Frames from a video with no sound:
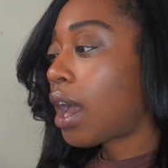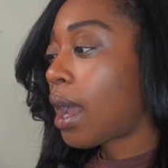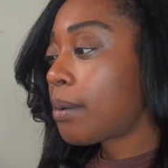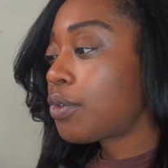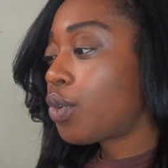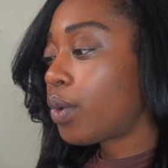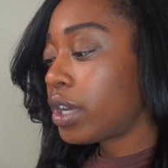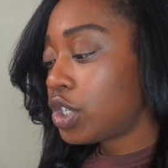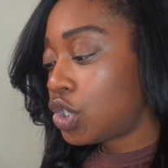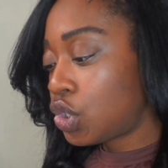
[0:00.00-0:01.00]
I'm
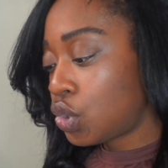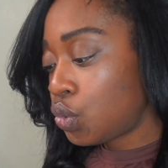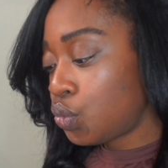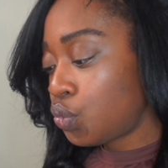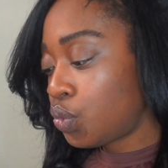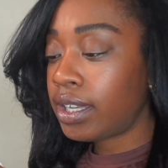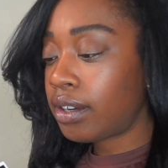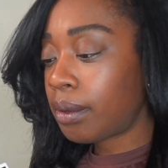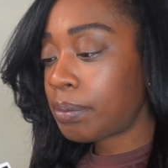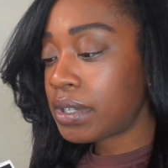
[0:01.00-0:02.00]
going to heat
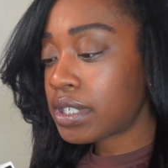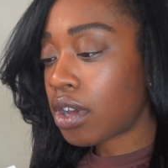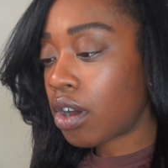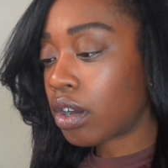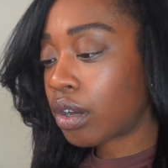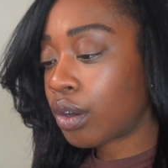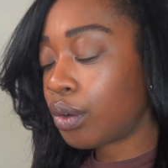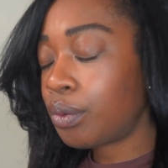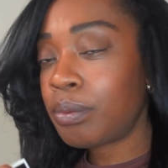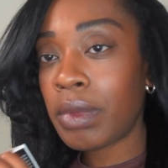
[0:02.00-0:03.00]
up this hot
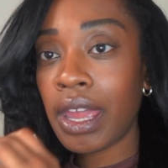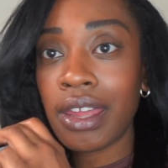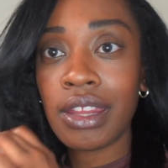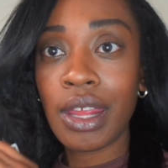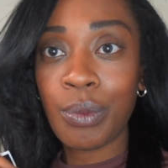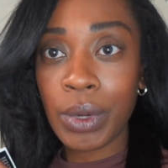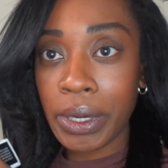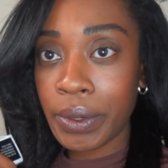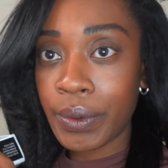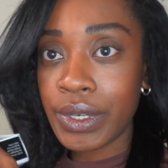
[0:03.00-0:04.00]
comb and then
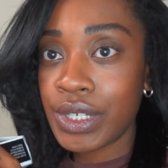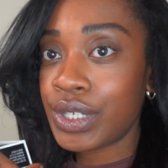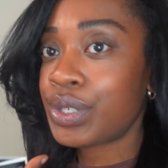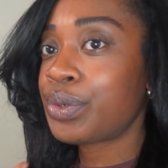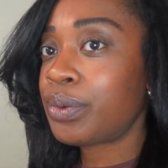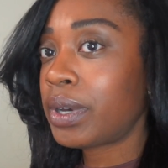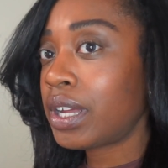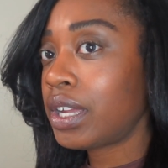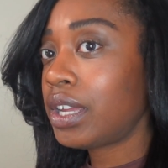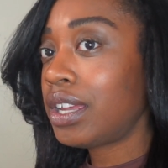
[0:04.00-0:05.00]
we're going to
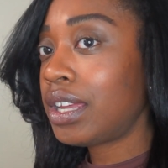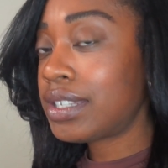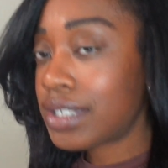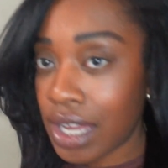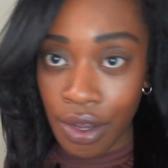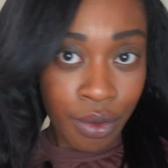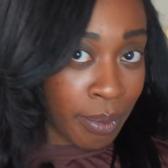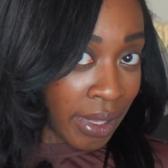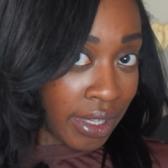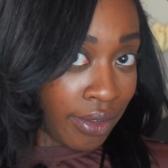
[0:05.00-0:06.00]
tackle
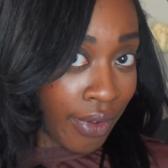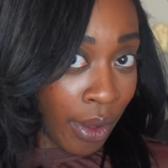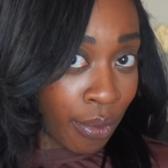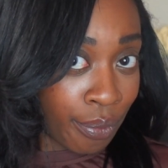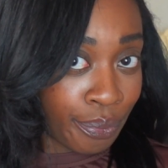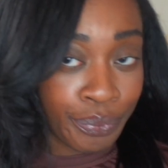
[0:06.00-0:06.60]
my leave out.